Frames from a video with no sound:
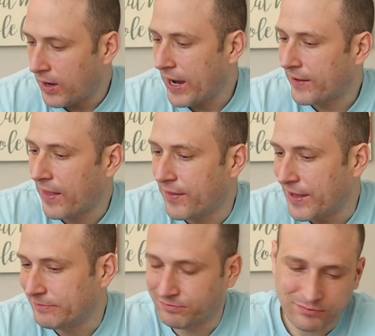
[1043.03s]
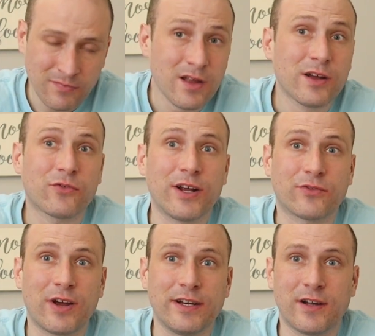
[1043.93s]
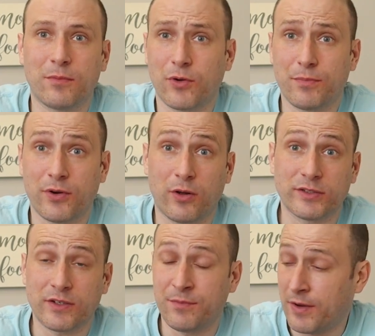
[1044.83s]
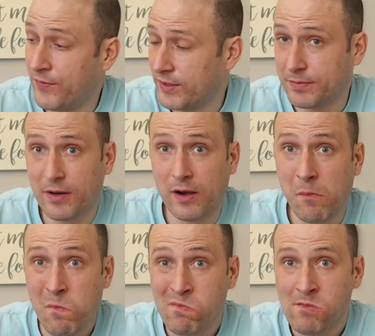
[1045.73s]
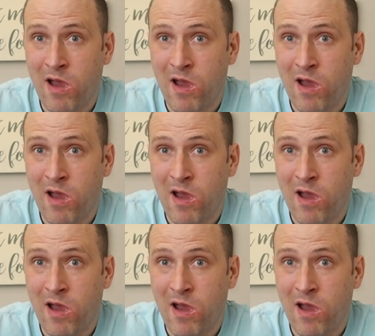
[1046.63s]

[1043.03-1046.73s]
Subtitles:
Other than that, great. Now I'm gonna put all this stuff in my fitness pal,